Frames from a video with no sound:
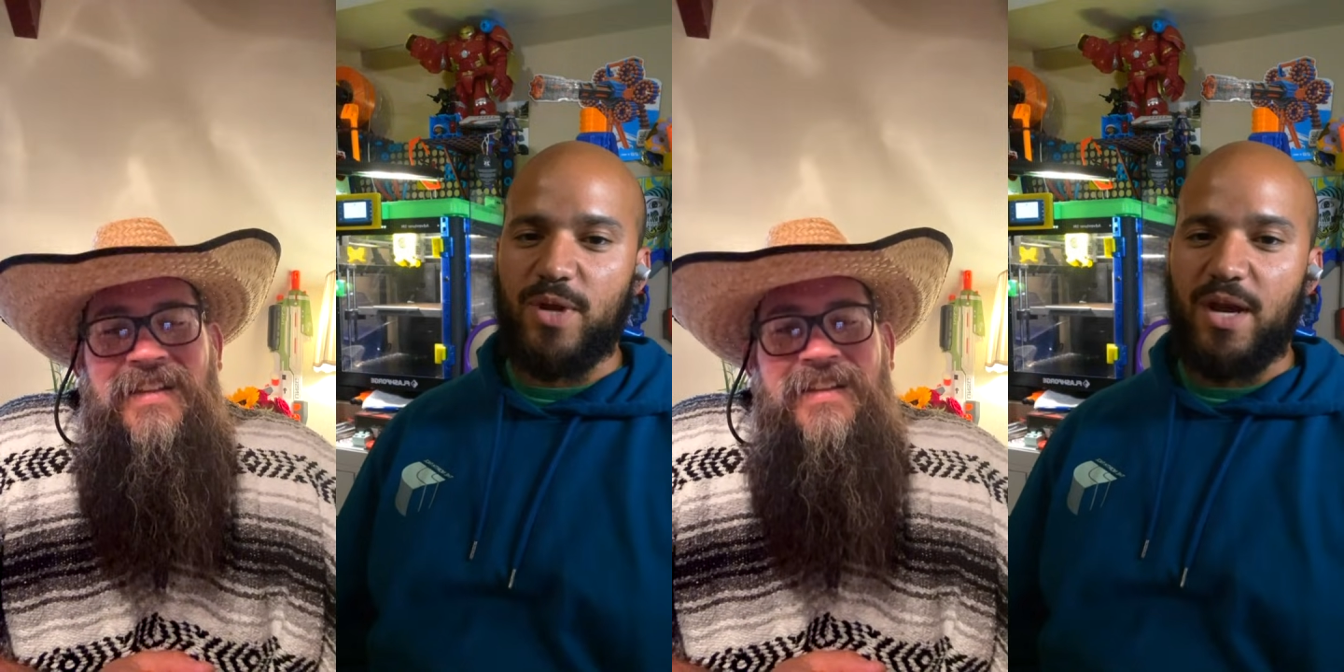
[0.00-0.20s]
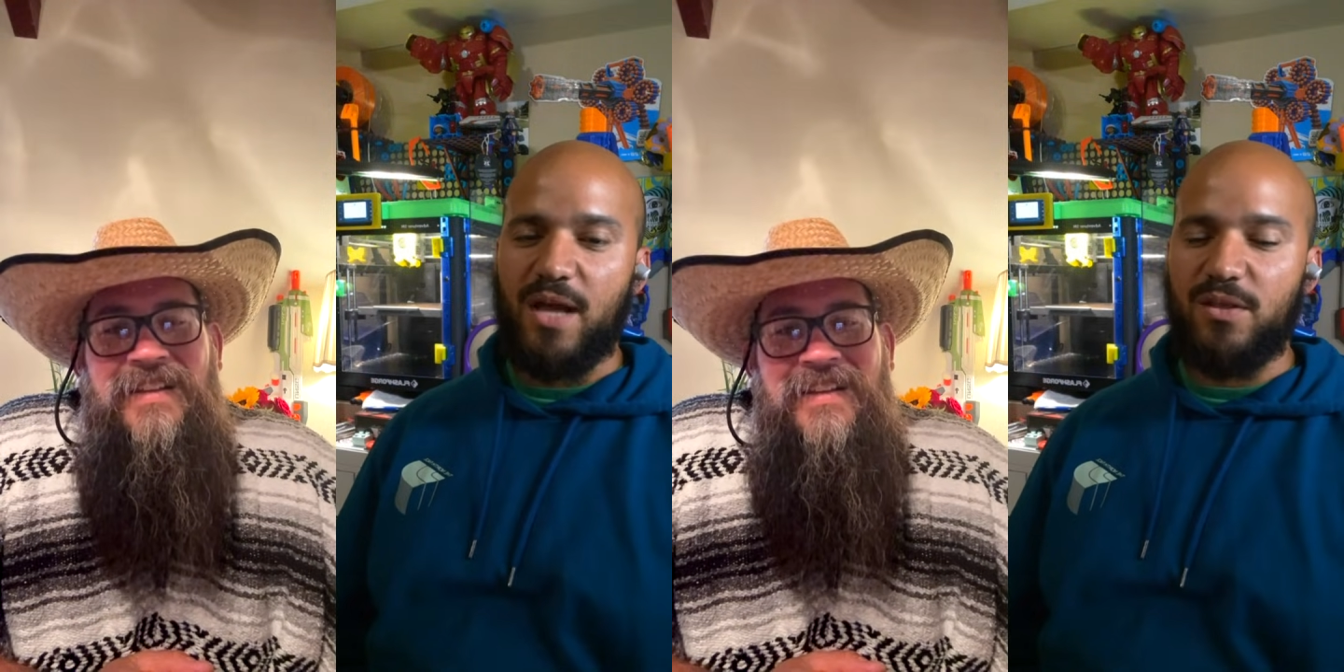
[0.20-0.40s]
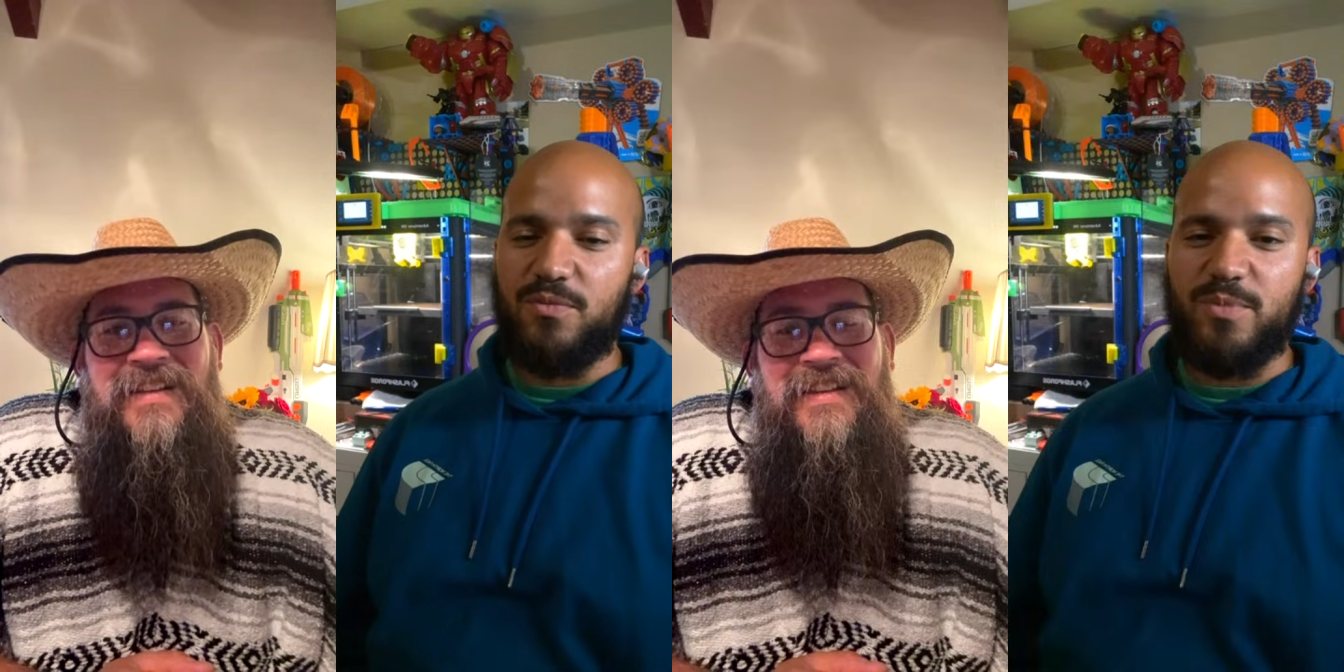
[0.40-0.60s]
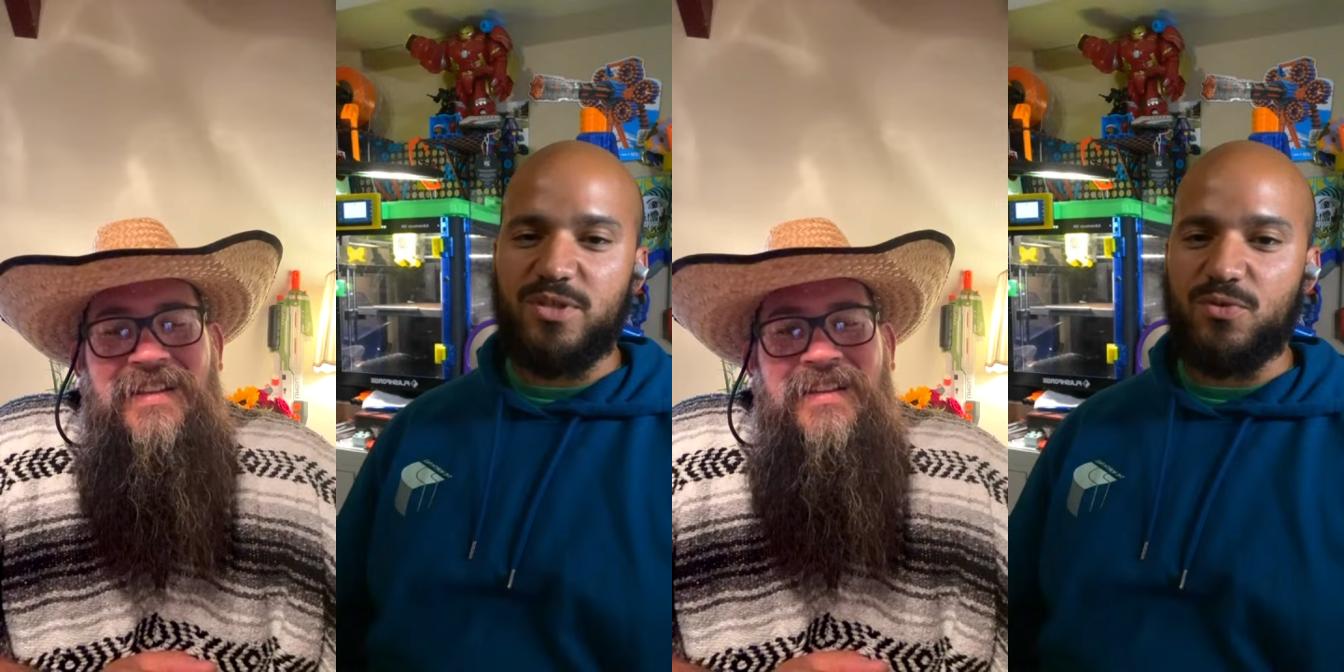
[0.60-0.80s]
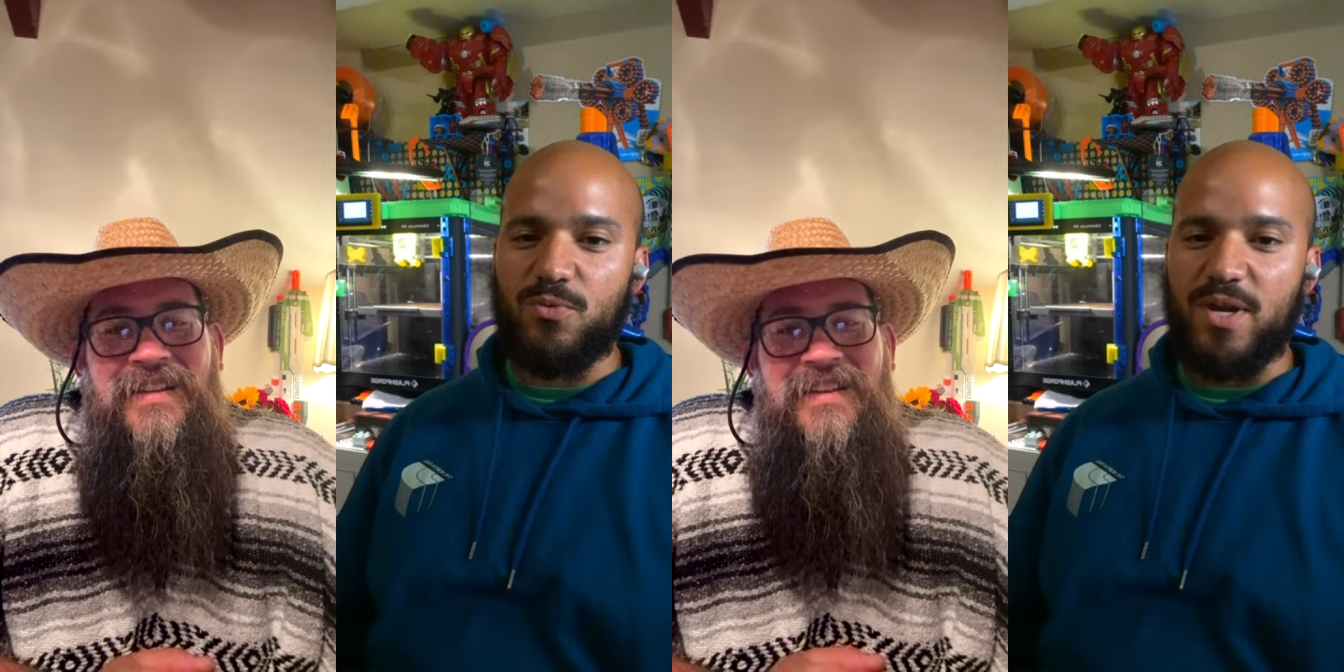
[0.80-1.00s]
I love
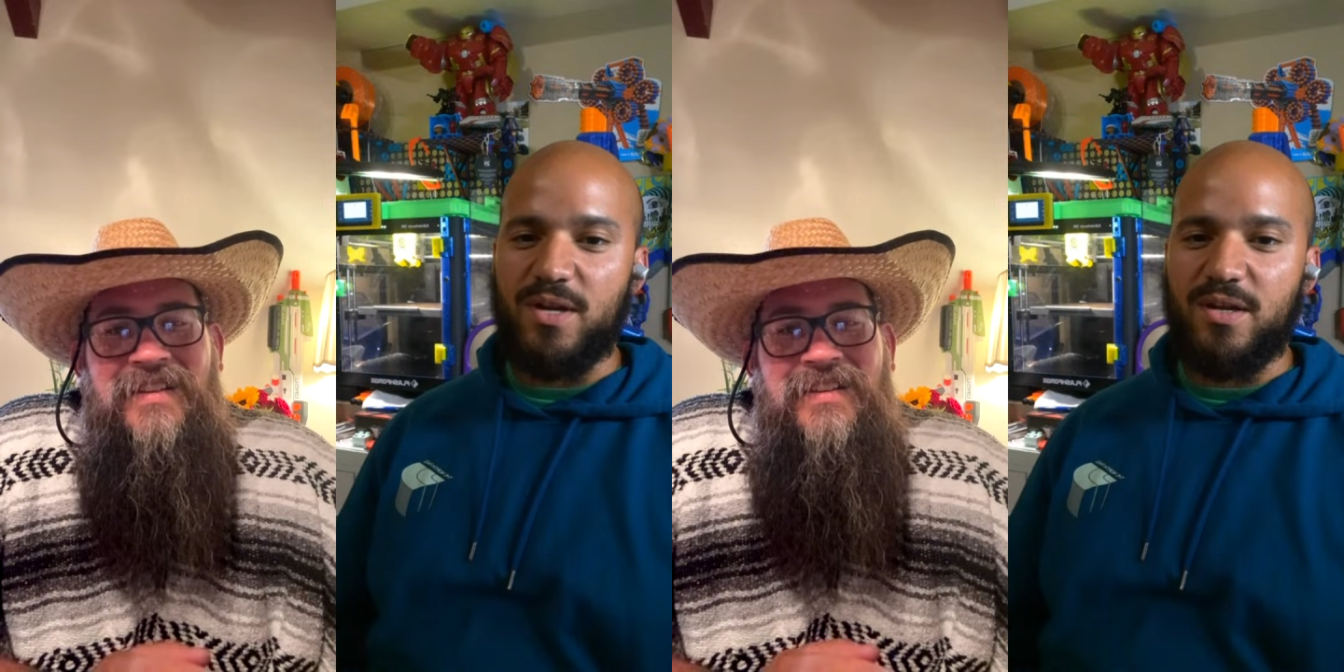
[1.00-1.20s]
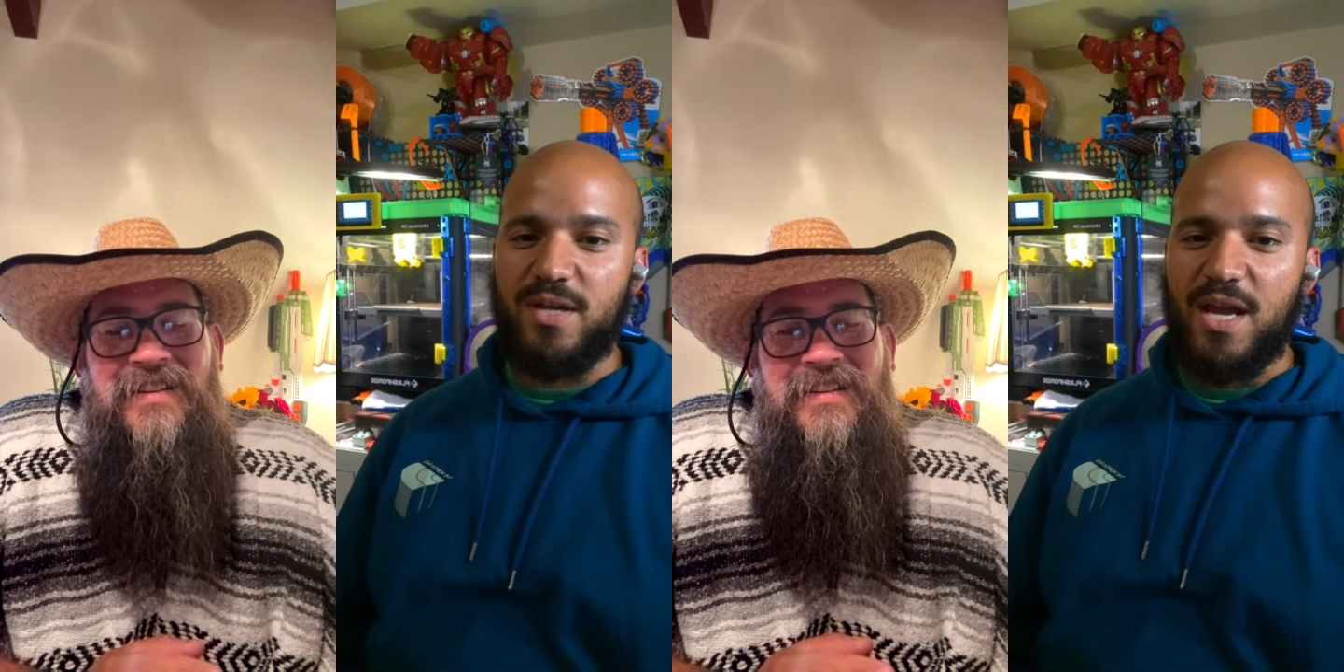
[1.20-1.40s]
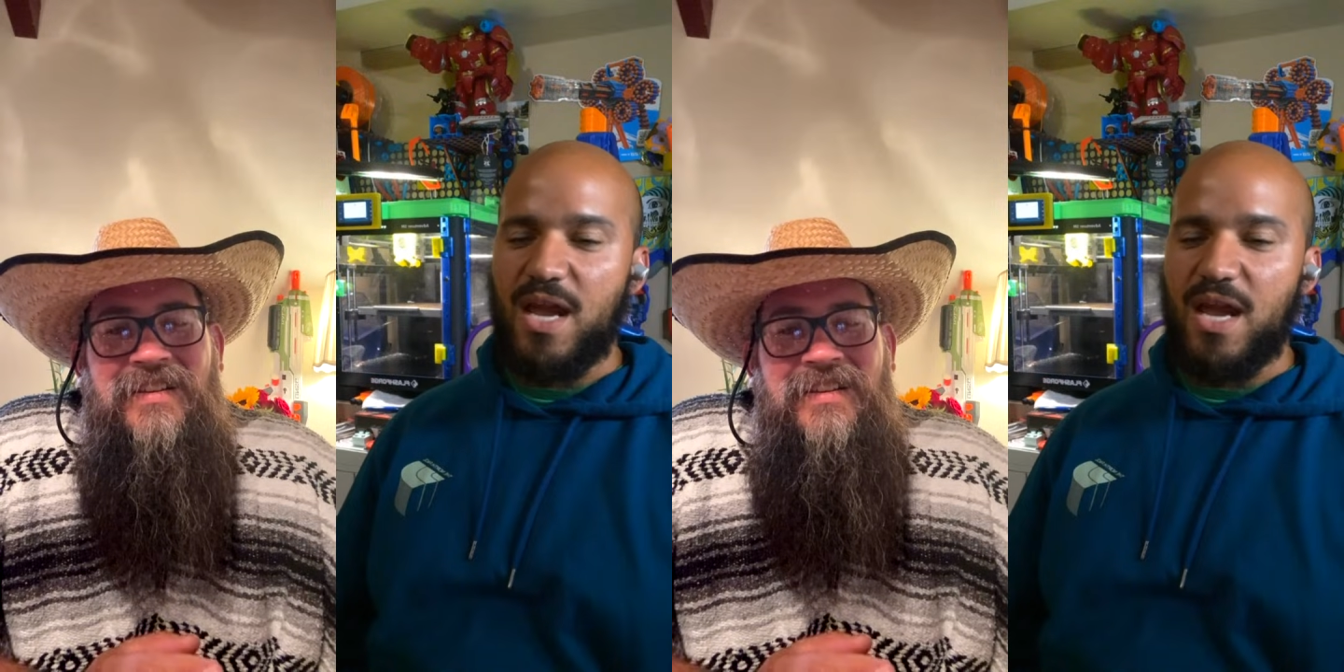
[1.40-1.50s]
Mr. Reyna.